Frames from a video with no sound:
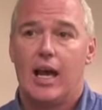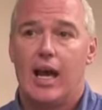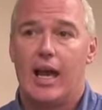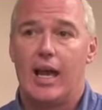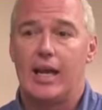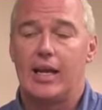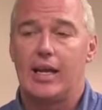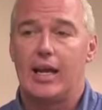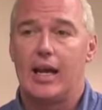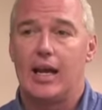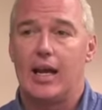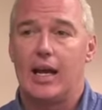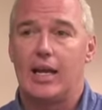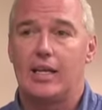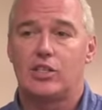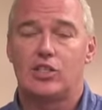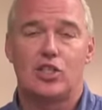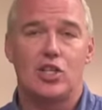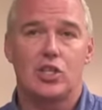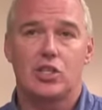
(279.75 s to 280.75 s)
And
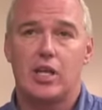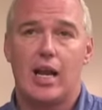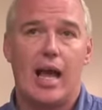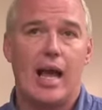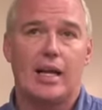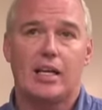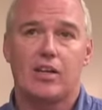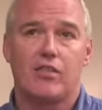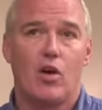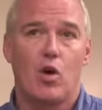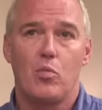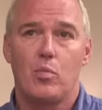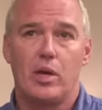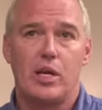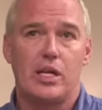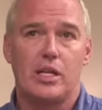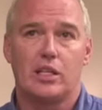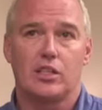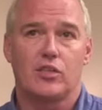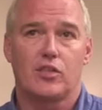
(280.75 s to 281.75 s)
it's just an act of
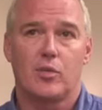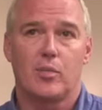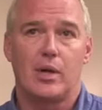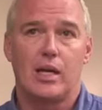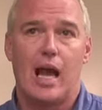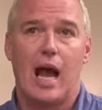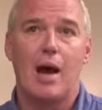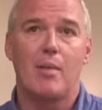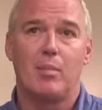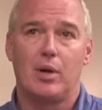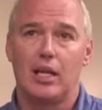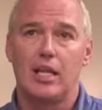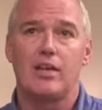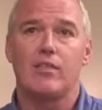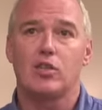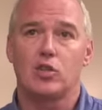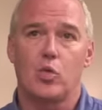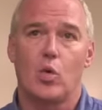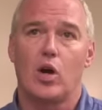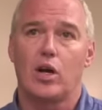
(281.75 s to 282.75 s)
obedience for me. I
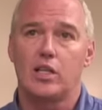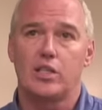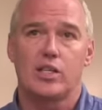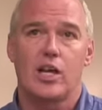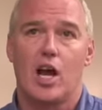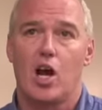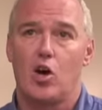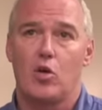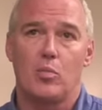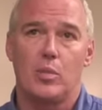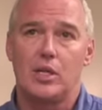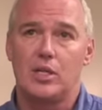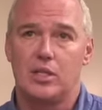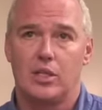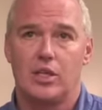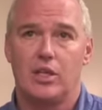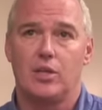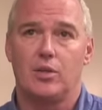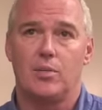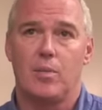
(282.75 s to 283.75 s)
believe it's what He's called me
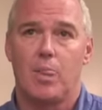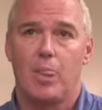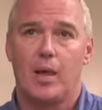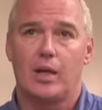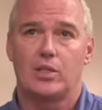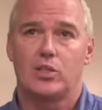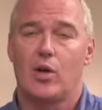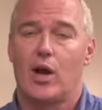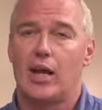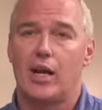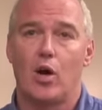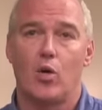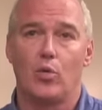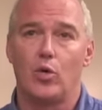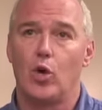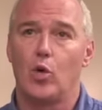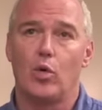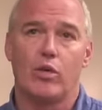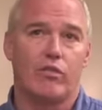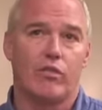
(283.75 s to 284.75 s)
to do. And so I
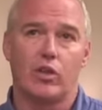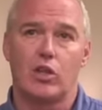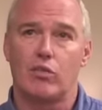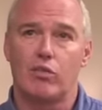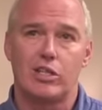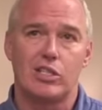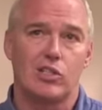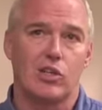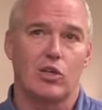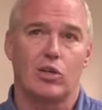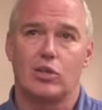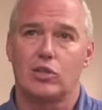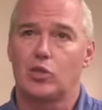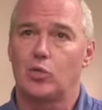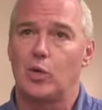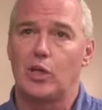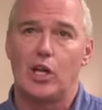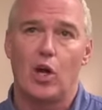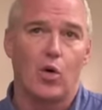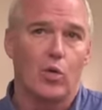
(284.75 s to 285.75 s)
don't do it for the
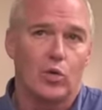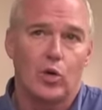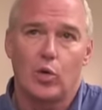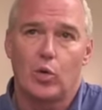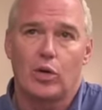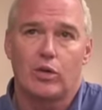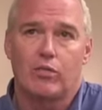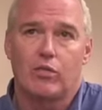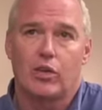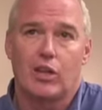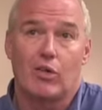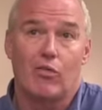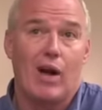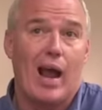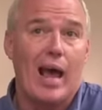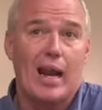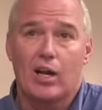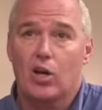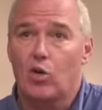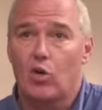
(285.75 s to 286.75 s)
results. We don't do it for the
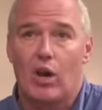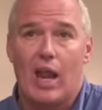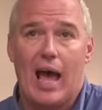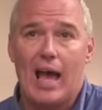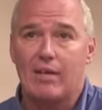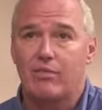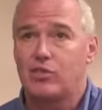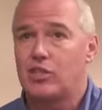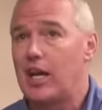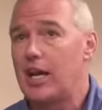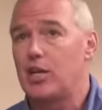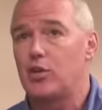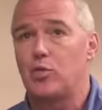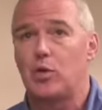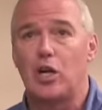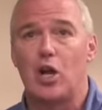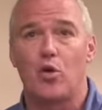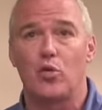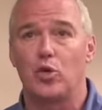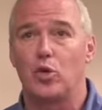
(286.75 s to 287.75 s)
radical life change.
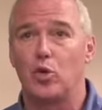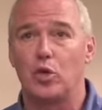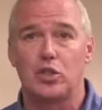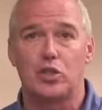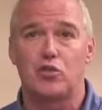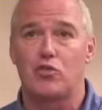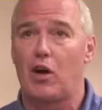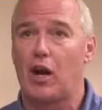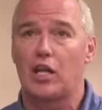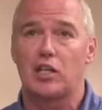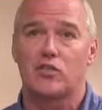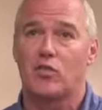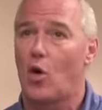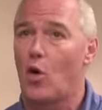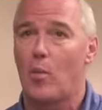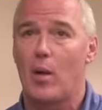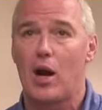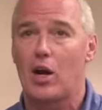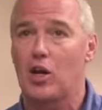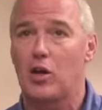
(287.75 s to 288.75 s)
We don't do it to
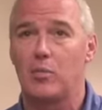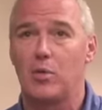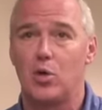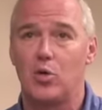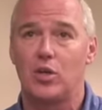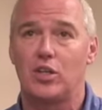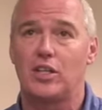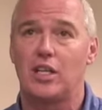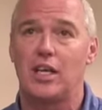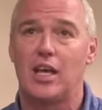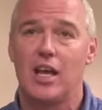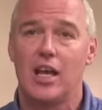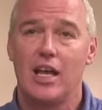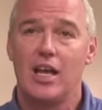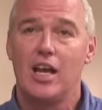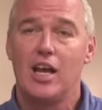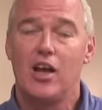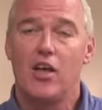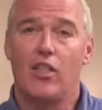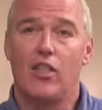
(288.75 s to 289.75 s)
transform our community.
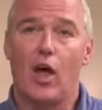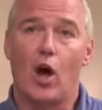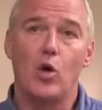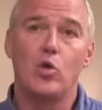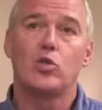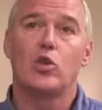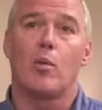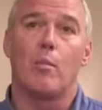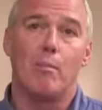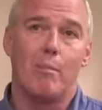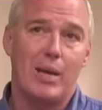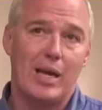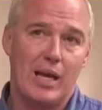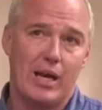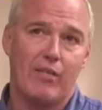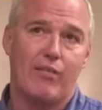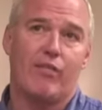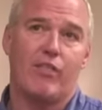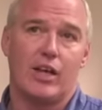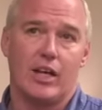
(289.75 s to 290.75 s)
Those are
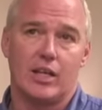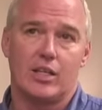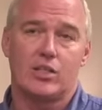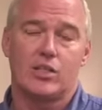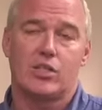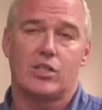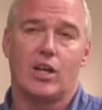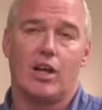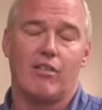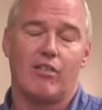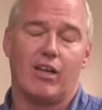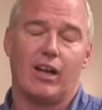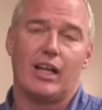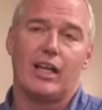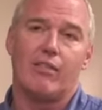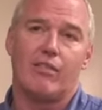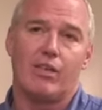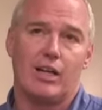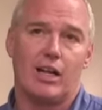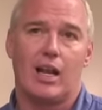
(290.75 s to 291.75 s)
benefits of
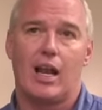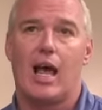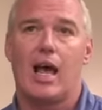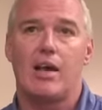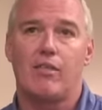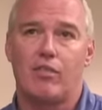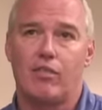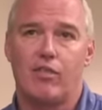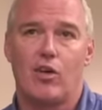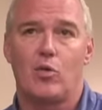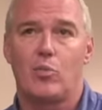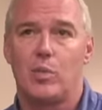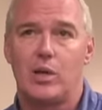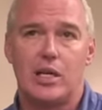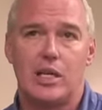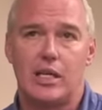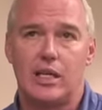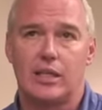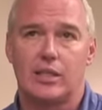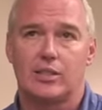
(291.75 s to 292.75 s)
living a life of
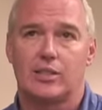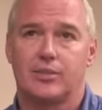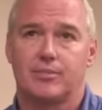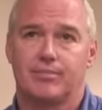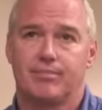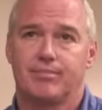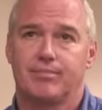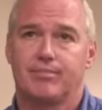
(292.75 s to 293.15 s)
obedience.